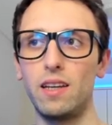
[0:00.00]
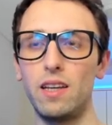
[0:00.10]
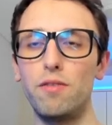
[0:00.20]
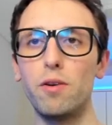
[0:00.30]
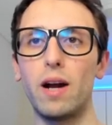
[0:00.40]

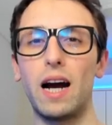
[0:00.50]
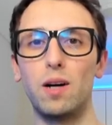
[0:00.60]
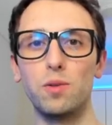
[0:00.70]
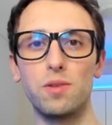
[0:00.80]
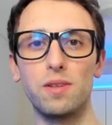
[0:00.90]
If your
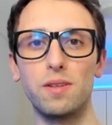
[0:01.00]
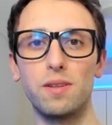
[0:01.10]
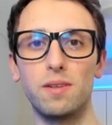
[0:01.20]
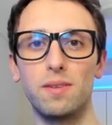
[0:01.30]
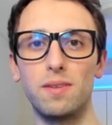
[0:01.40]
house
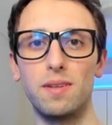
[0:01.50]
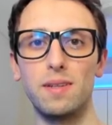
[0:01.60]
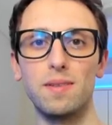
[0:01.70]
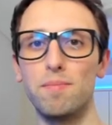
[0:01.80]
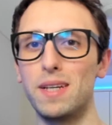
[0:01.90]

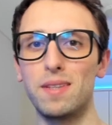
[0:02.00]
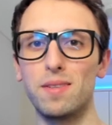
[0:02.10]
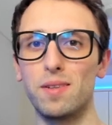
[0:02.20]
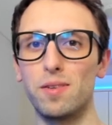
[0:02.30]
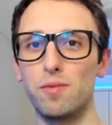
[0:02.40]
isn't made
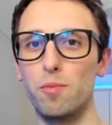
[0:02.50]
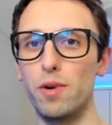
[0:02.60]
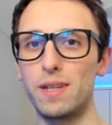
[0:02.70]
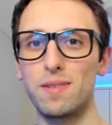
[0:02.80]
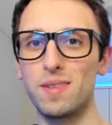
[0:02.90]
of bricks,